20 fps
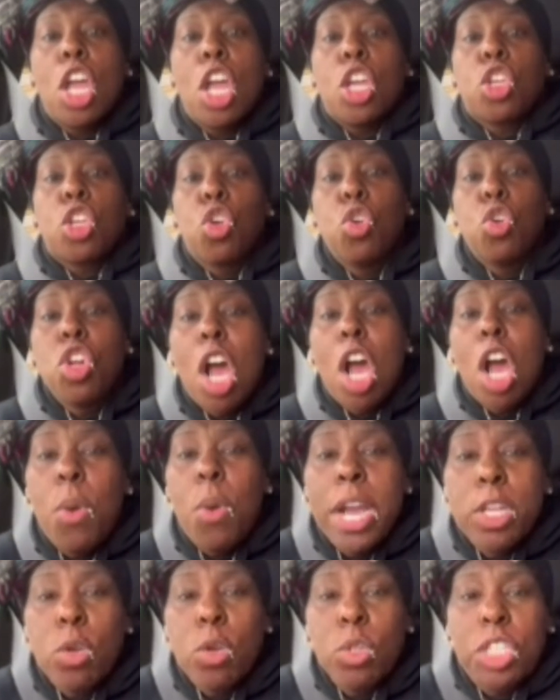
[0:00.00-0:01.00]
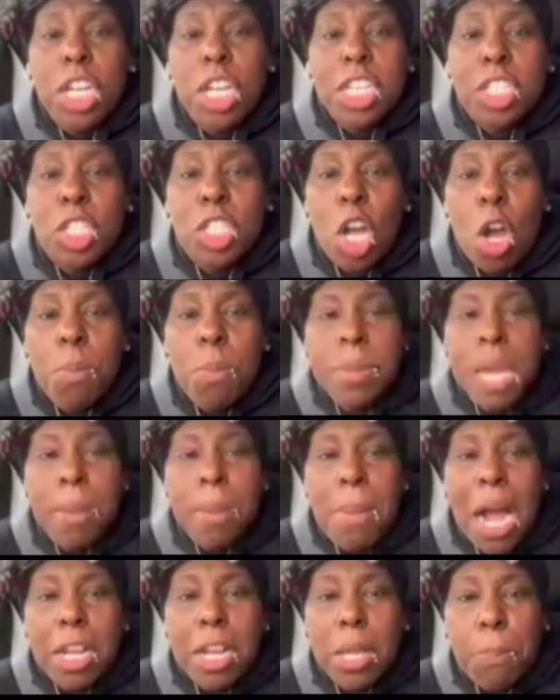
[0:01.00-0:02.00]
You know when you just told me
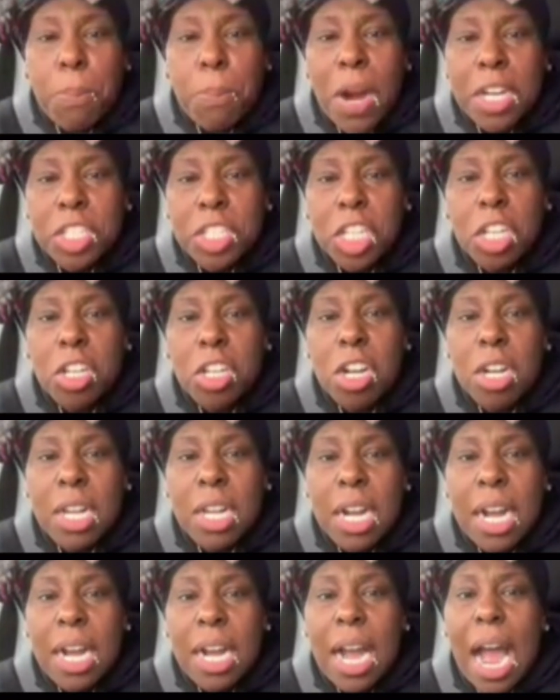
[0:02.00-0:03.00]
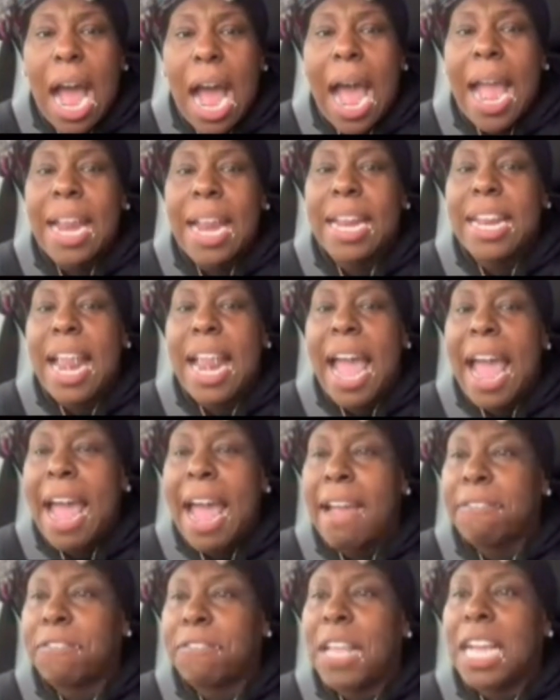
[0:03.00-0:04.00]
about the pressure cooker, I
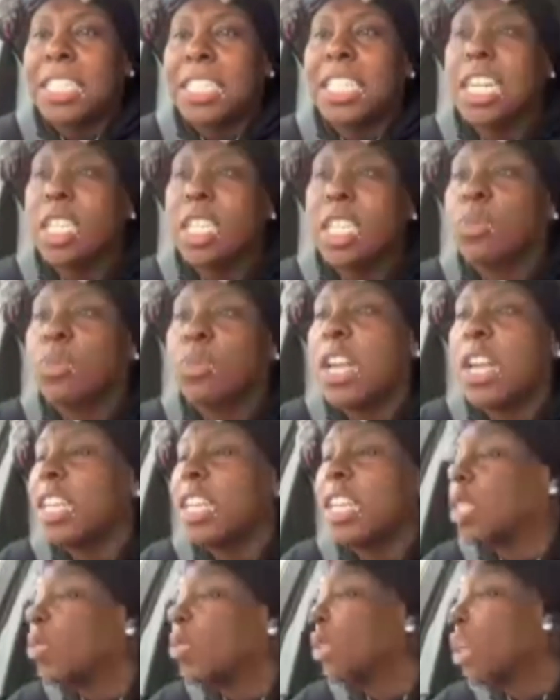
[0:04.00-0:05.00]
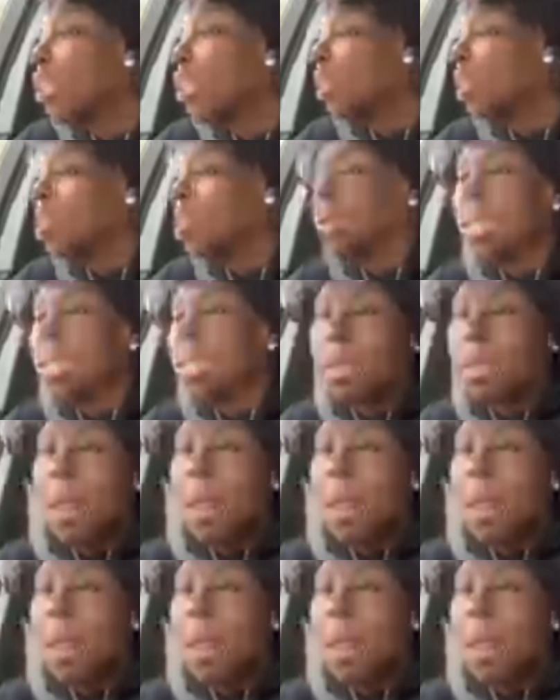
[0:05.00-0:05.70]
laughed. That shit is funny as fuck to me.